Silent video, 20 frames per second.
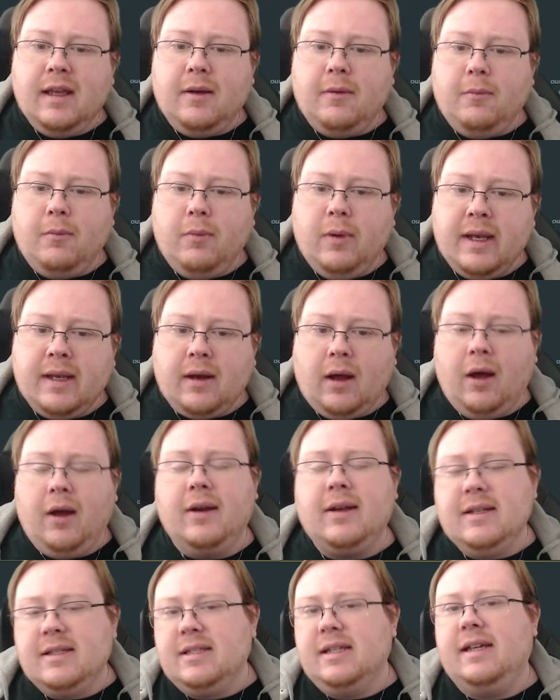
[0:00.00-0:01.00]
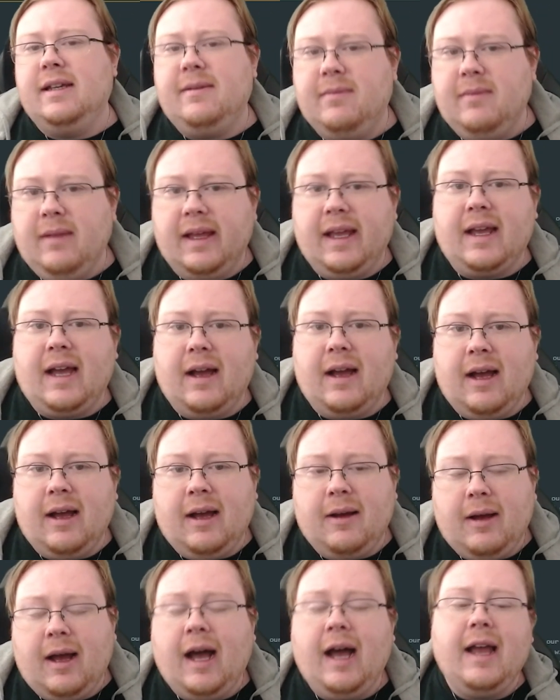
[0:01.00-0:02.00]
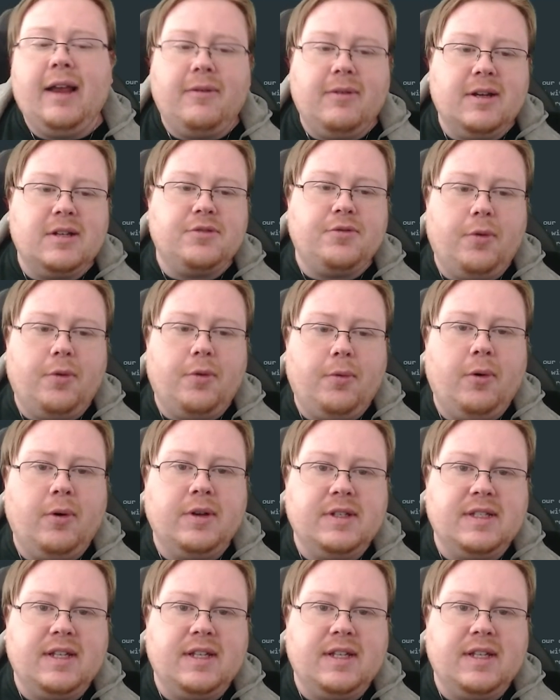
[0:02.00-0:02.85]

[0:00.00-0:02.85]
when honestly, like high risk reward